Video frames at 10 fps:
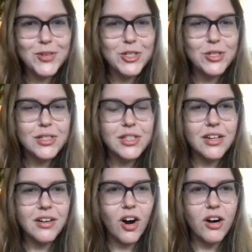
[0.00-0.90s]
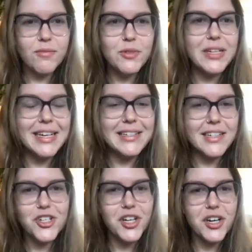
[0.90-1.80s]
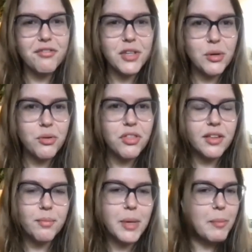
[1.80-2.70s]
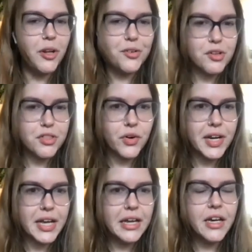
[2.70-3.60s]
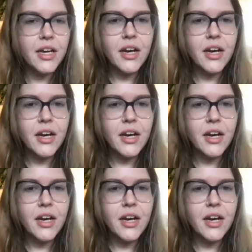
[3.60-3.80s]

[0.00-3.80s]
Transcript: which is the our contingent of youth, uh, people under thirty.